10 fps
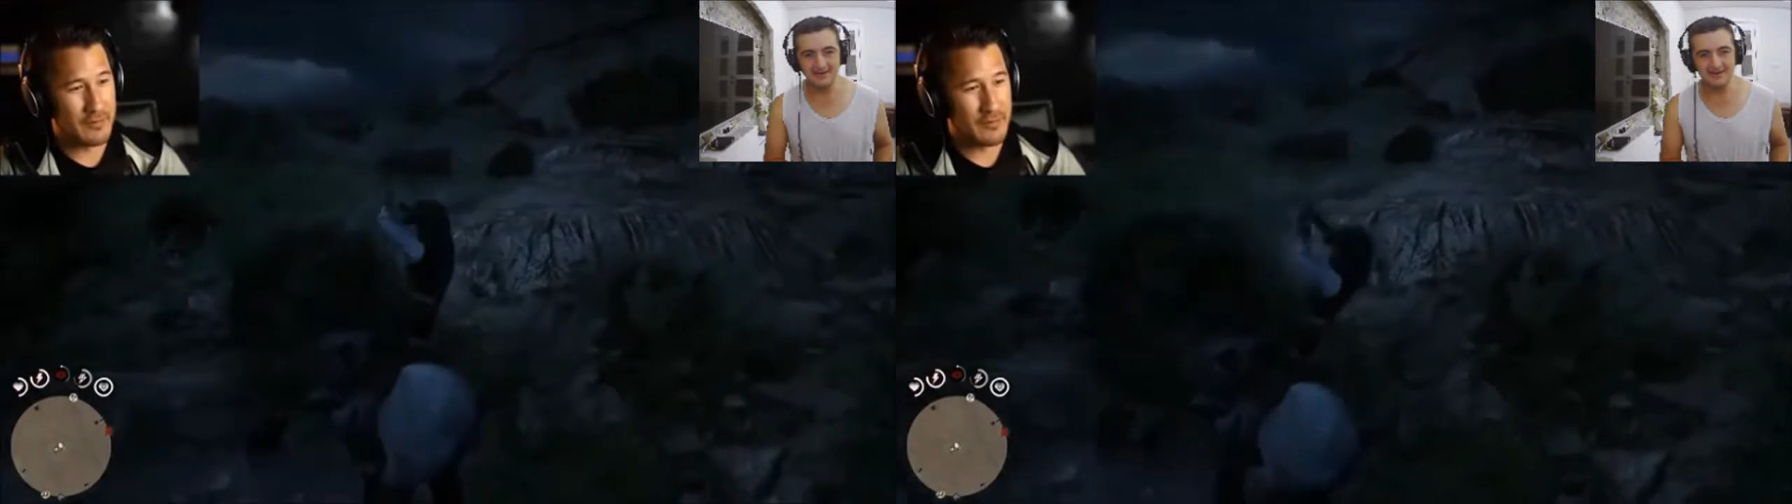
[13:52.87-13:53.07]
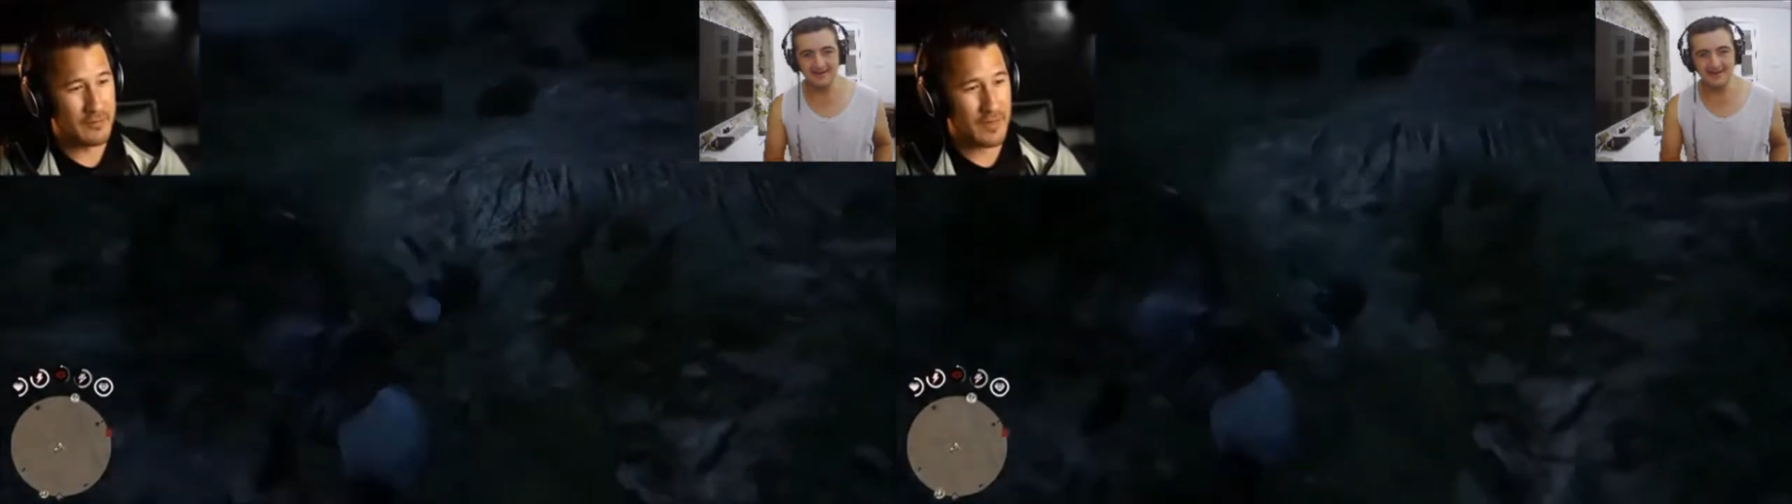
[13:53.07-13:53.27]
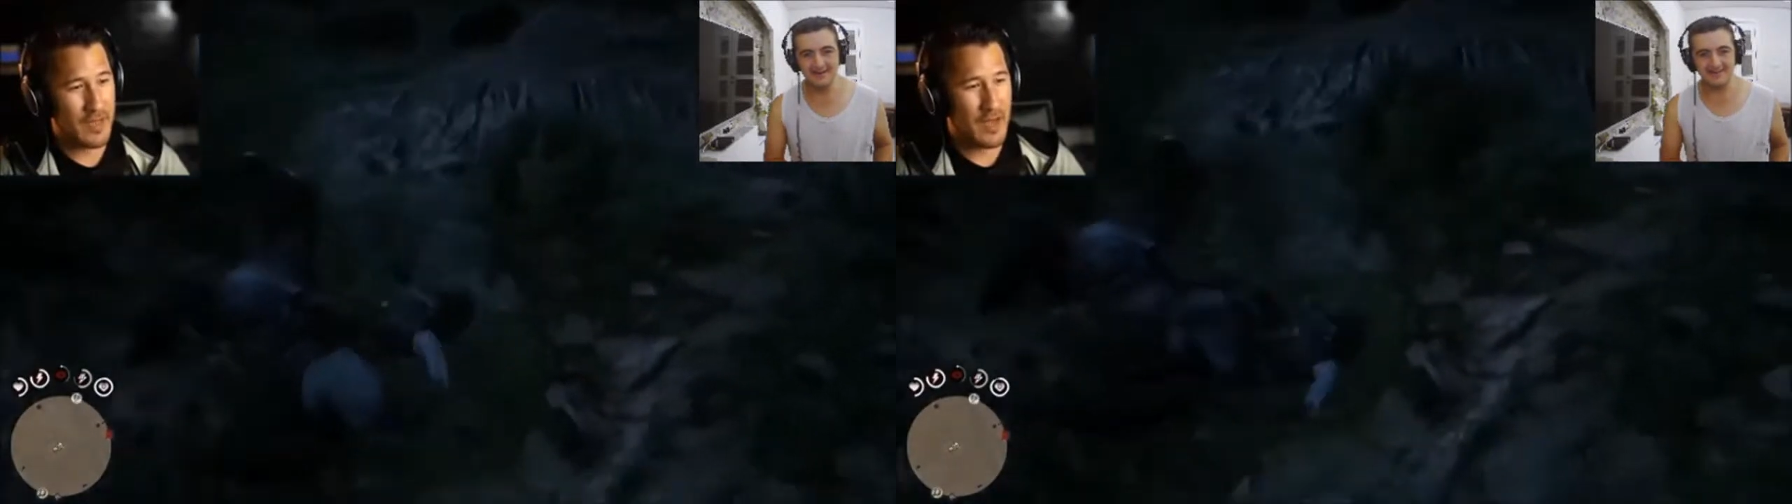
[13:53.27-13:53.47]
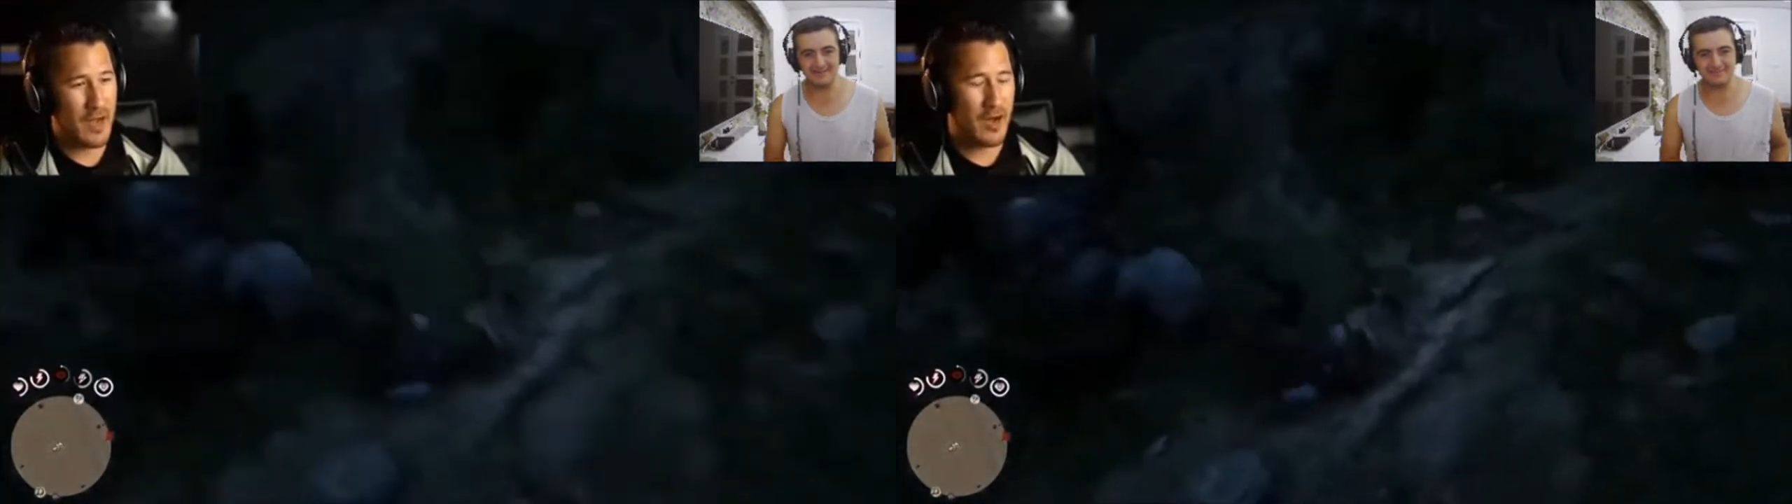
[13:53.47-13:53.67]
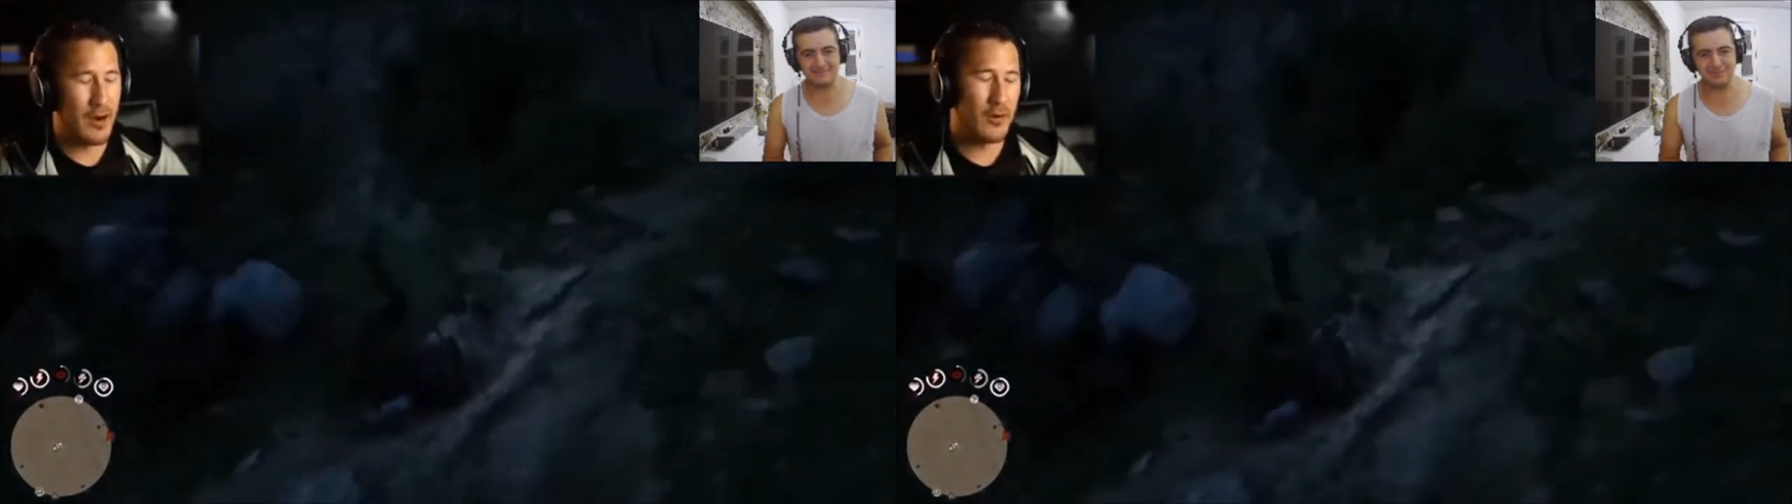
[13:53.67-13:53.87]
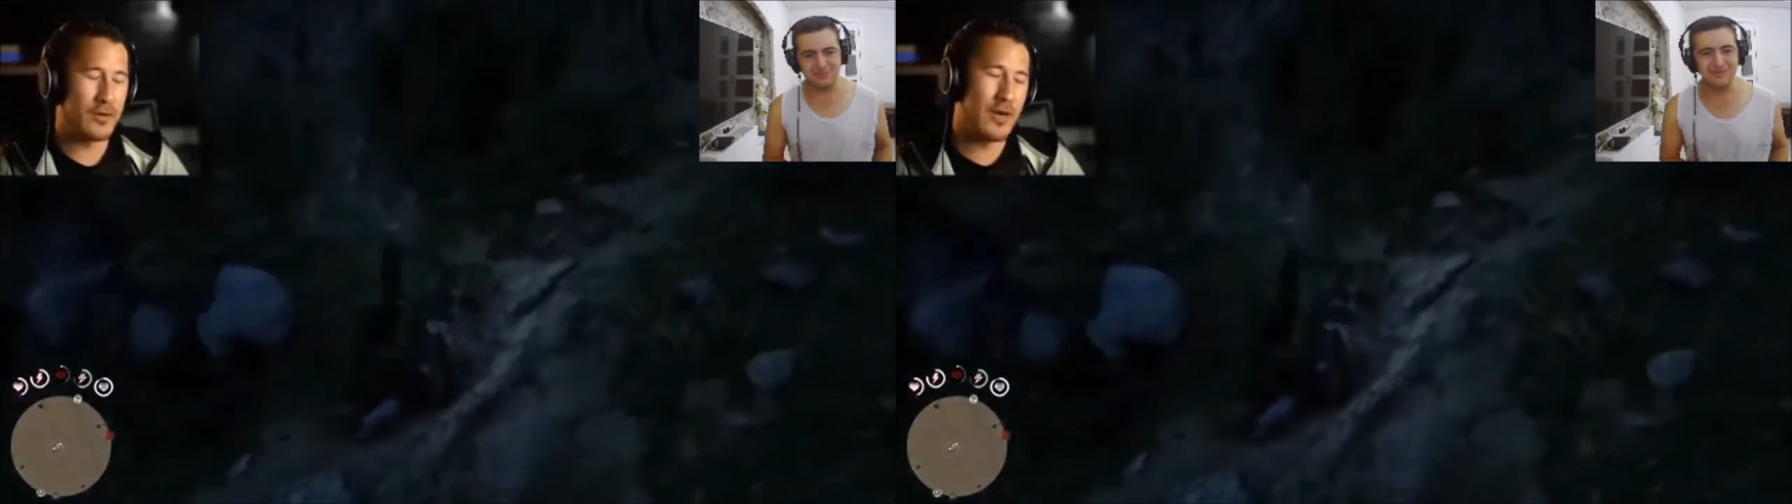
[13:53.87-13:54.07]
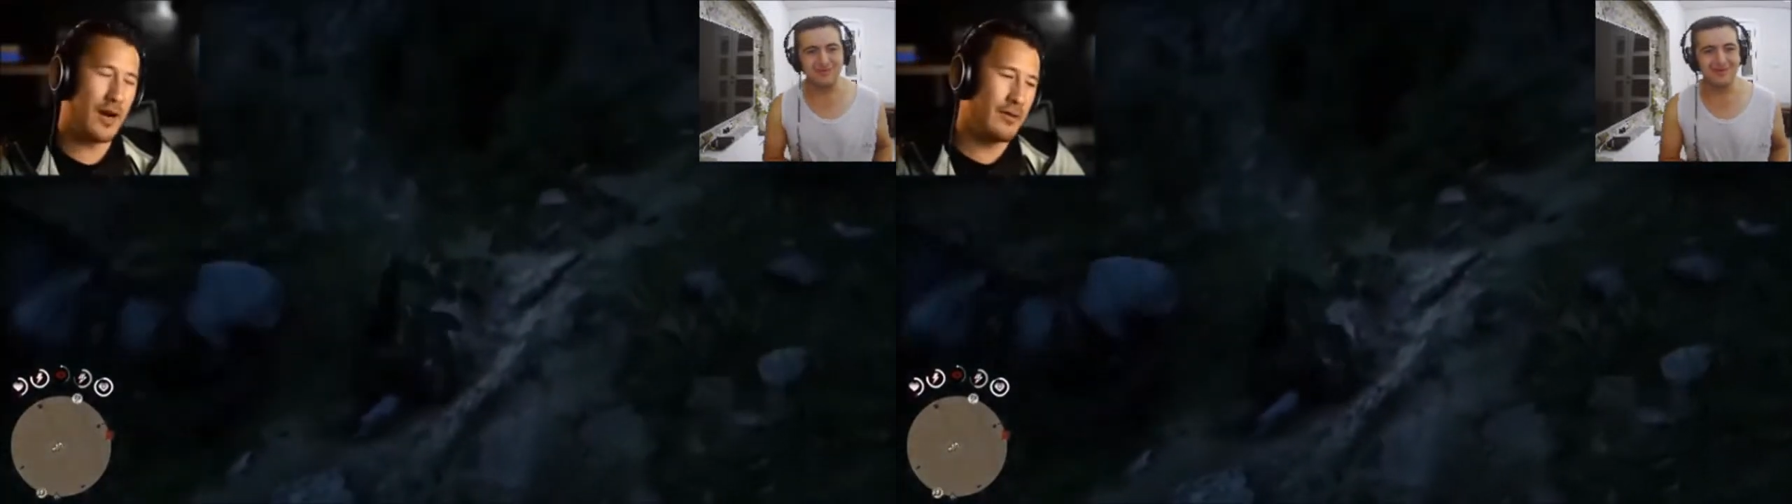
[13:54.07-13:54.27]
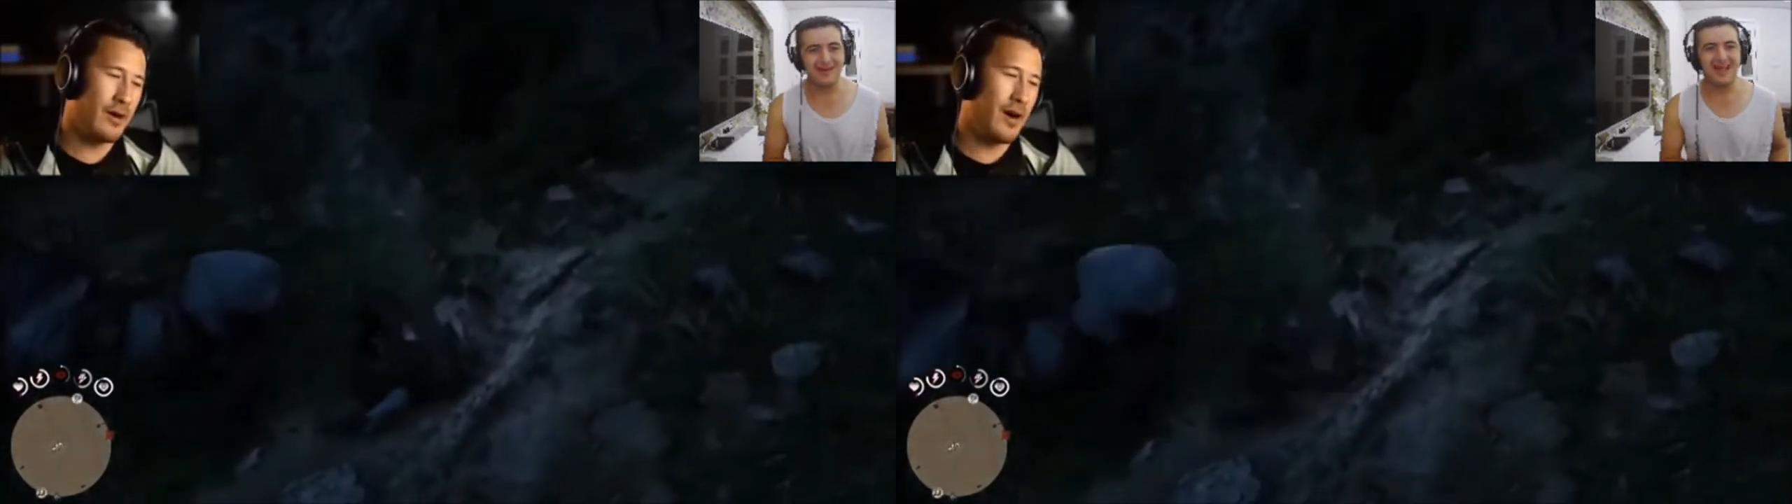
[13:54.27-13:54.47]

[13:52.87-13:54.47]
Oh, come